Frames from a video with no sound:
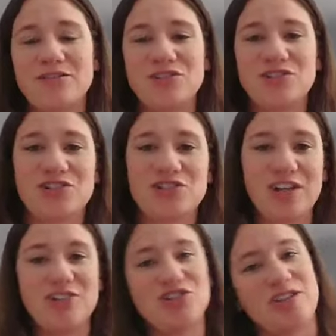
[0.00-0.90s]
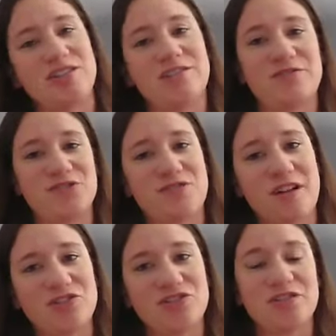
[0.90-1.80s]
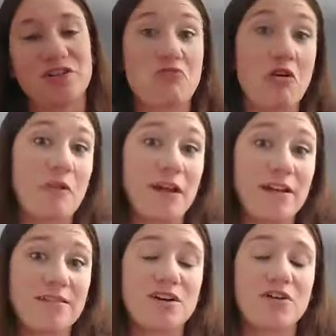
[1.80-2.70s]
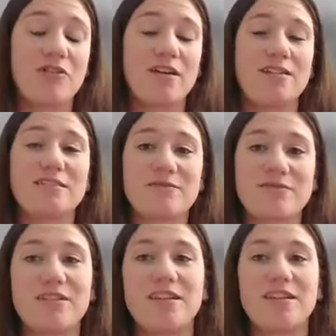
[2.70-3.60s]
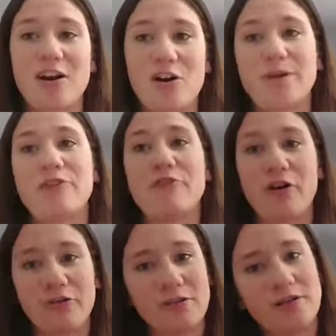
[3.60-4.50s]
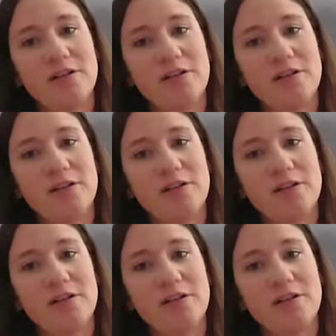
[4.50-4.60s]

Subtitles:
is just changing different directions and growing. So, and it definitely helped me grow.